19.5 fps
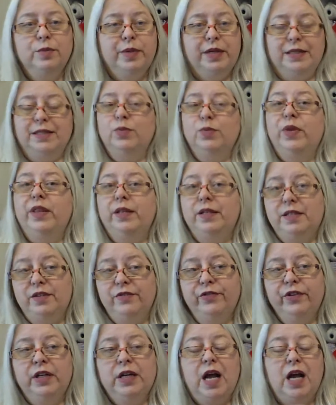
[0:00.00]
but it's with a
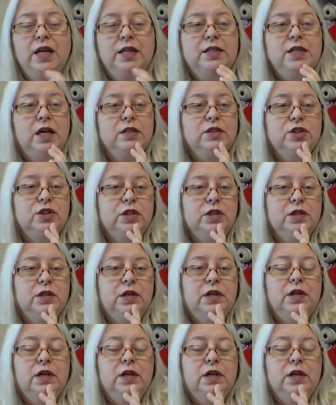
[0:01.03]
different eye doctor,